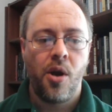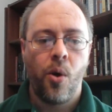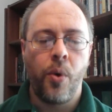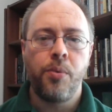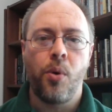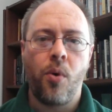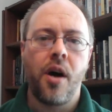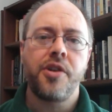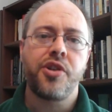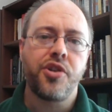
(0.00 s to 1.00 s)
We will
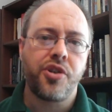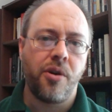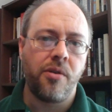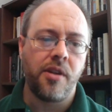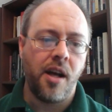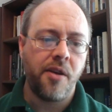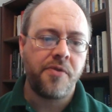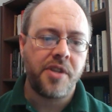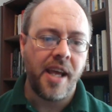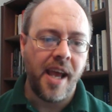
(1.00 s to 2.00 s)
want to show love
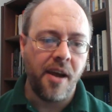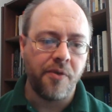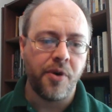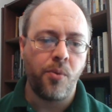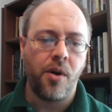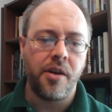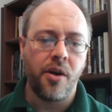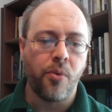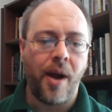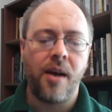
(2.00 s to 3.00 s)
to everyone
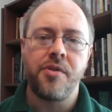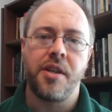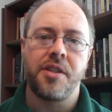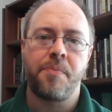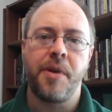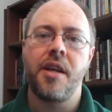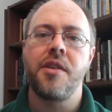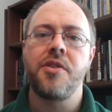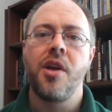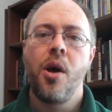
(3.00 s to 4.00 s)
around us
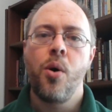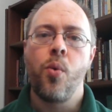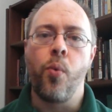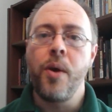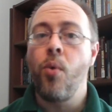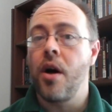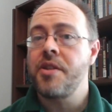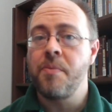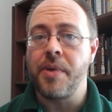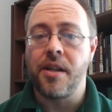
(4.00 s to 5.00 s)
because we want
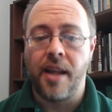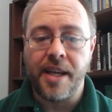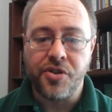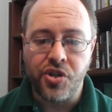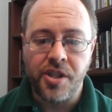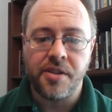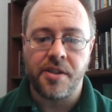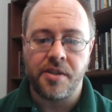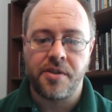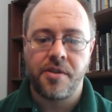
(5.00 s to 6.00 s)
to be like
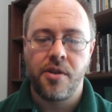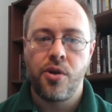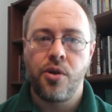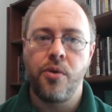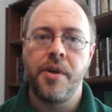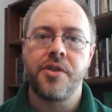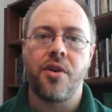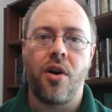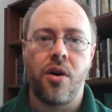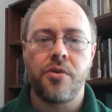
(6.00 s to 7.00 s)
Jesus, who is
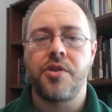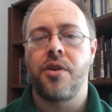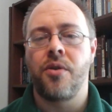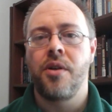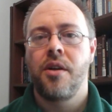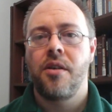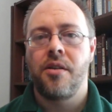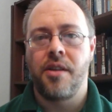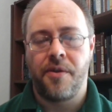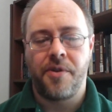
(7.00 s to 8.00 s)
also
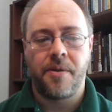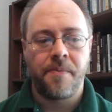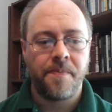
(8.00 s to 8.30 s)
loving.